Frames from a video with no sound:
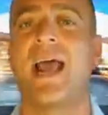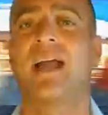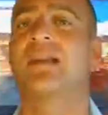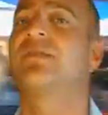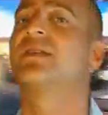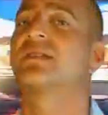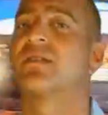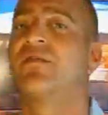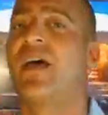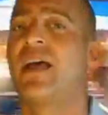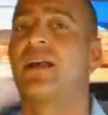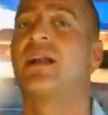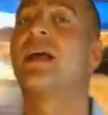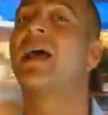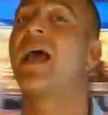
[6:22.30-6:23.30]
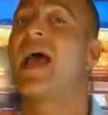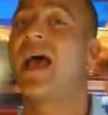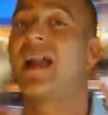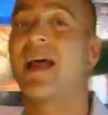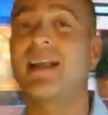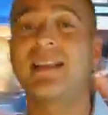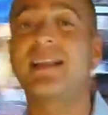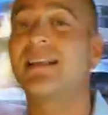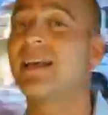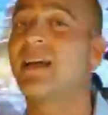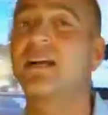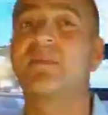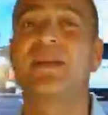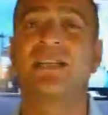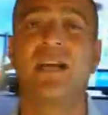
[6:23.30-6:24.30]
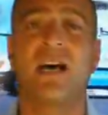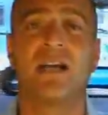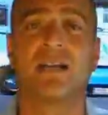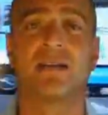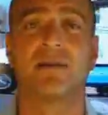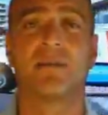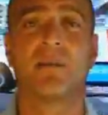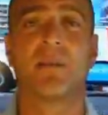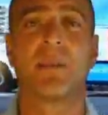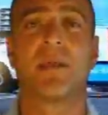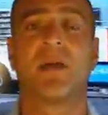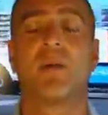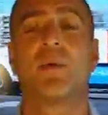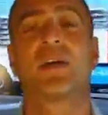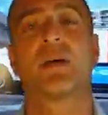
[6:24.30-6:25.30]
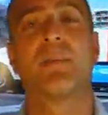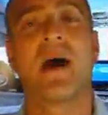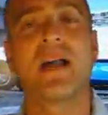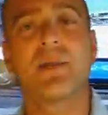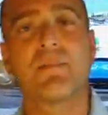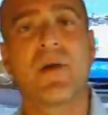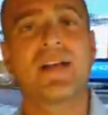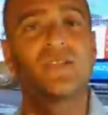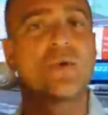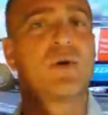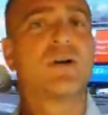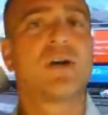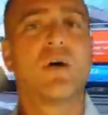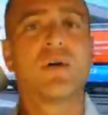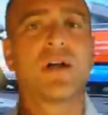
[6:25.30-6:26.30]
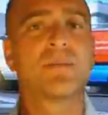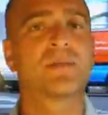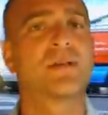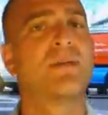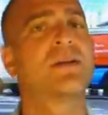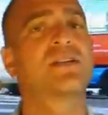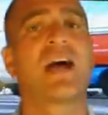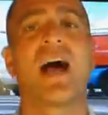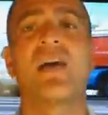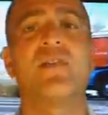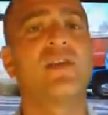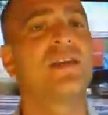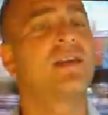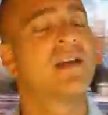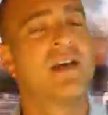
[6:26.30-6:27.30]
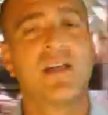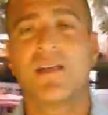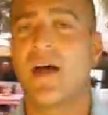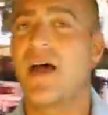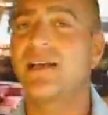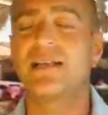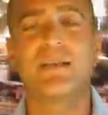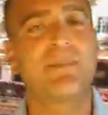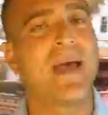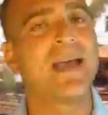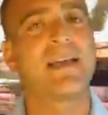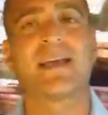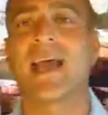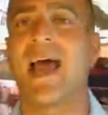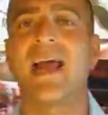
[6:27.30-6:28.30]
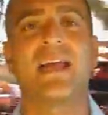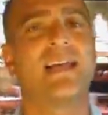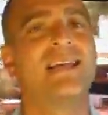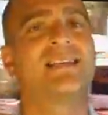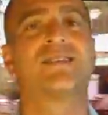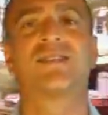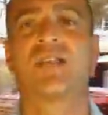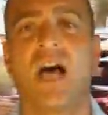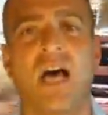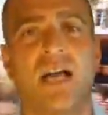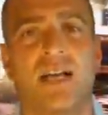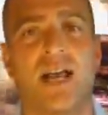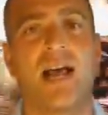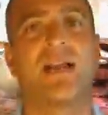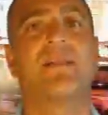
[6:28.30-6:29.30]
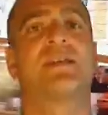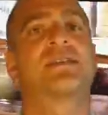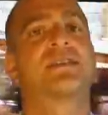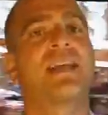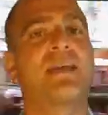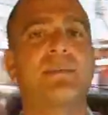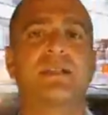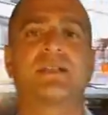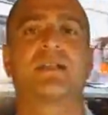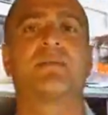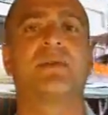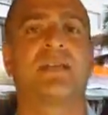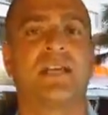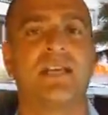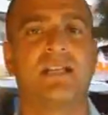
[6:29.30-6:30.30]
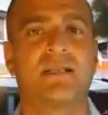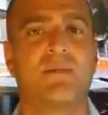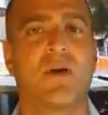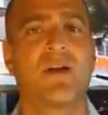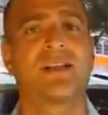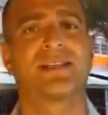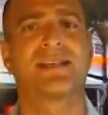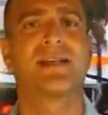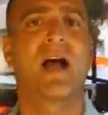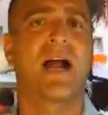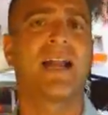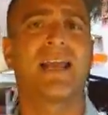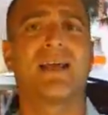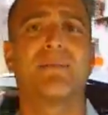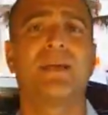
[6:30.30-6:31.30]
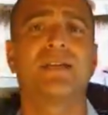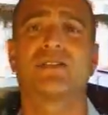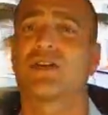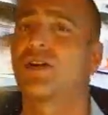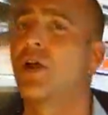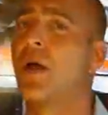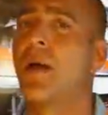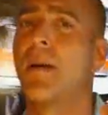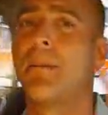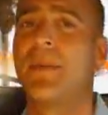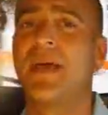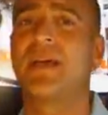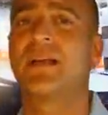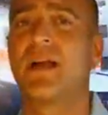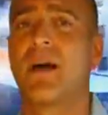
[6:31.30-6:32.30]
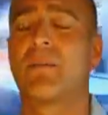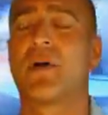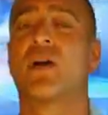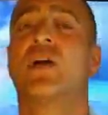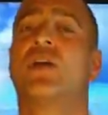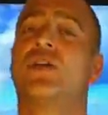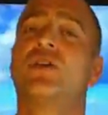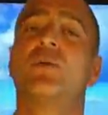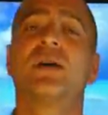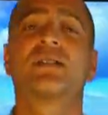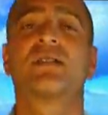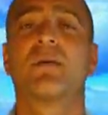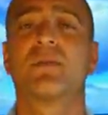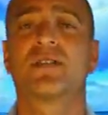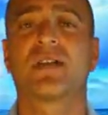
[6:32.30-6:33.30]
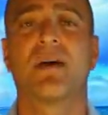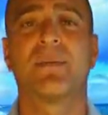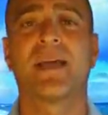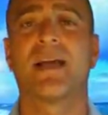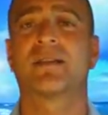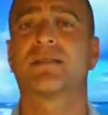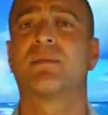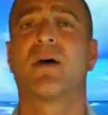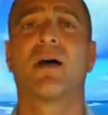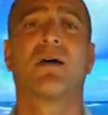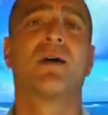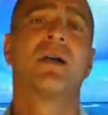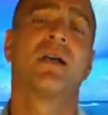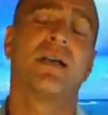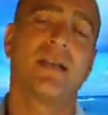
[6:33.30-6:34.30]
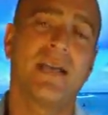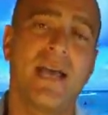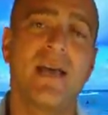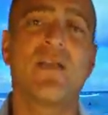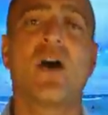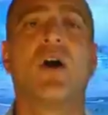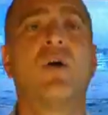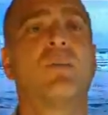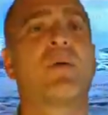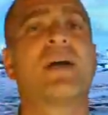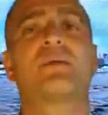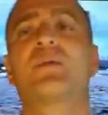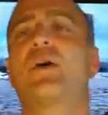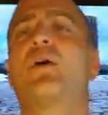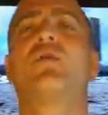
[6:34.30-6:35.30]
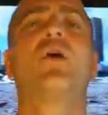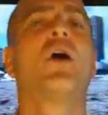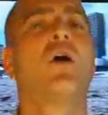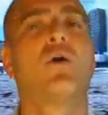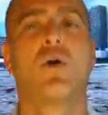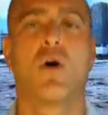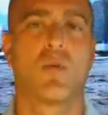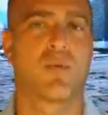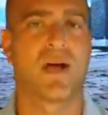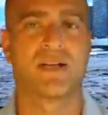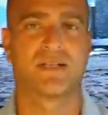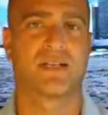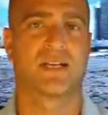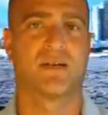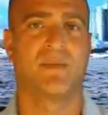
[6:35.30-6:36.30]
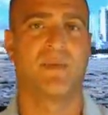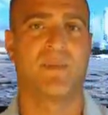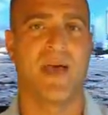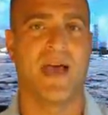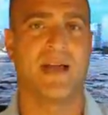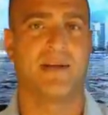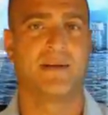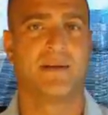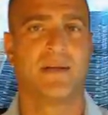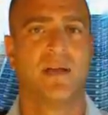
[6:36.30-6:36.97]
ahead of this event, and I think they're going to be done. With commodity price, oil going up so much, I think Bank of Canada is done, and their statement's going to be key tomorrow. It's at 9 a.m. Eastern, big number. U.S. numbers coming out tomorrow. Yeah, the home price, we all know home prices are going to be bad,